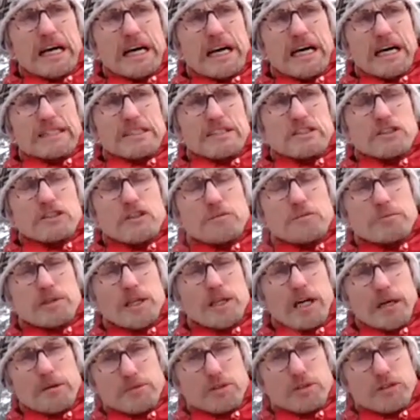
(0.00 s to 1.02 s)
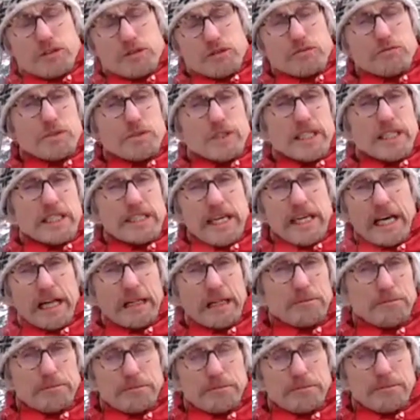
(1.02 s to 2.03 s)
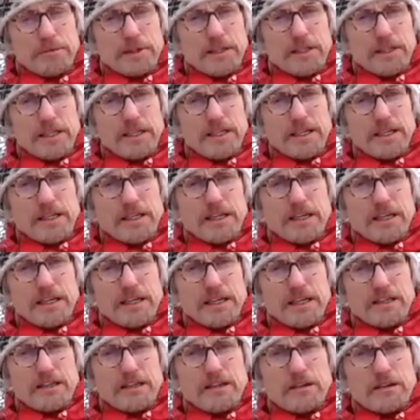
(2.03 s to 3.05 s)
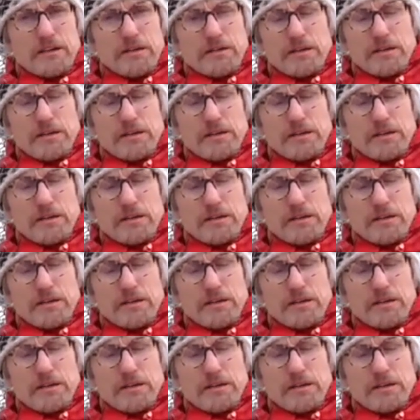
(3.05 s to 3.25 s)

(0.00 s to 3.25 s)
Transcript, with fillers: and sometimes we need help uh,